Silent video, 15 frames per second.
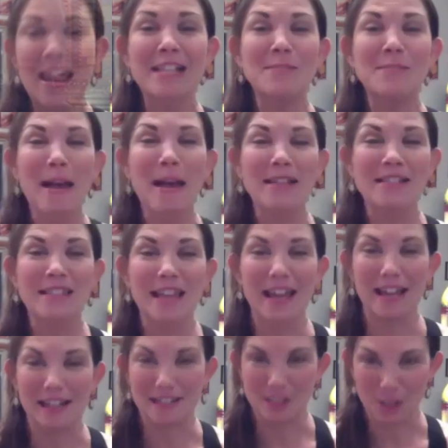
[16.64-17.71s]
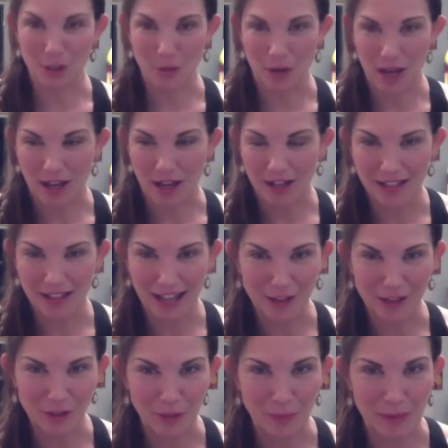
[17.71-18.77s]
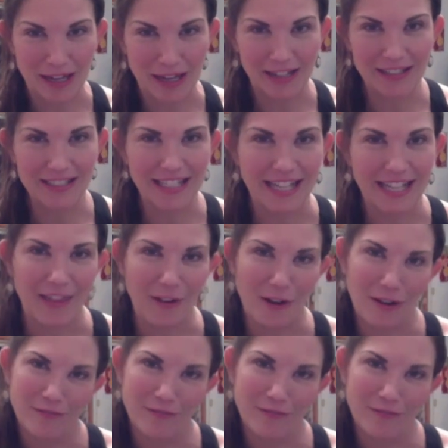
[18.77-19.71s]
best thing to actually being together.